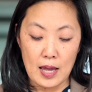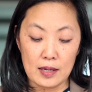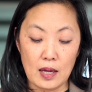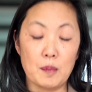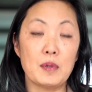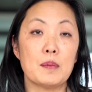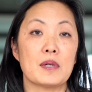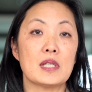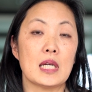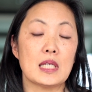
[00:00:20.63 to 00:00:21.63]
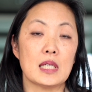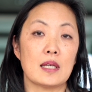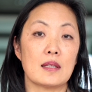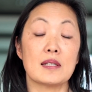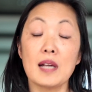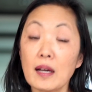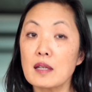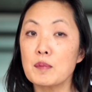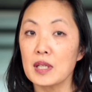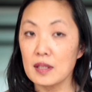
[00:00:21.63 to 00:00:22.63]
and I'll be presenting the
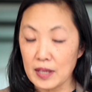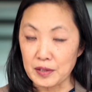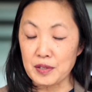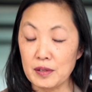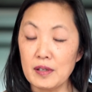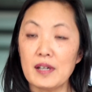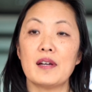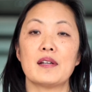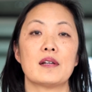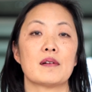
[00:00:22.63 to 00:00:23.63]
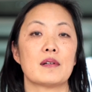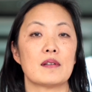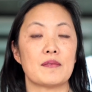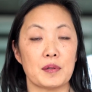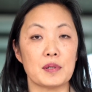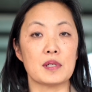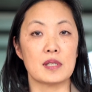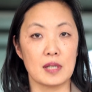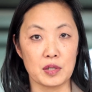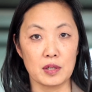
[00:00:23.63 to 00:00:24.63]
second mini-lecture here in the
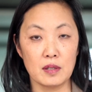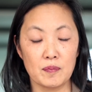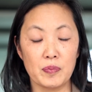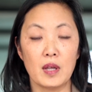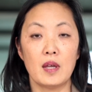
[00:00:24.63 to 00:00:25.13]
first session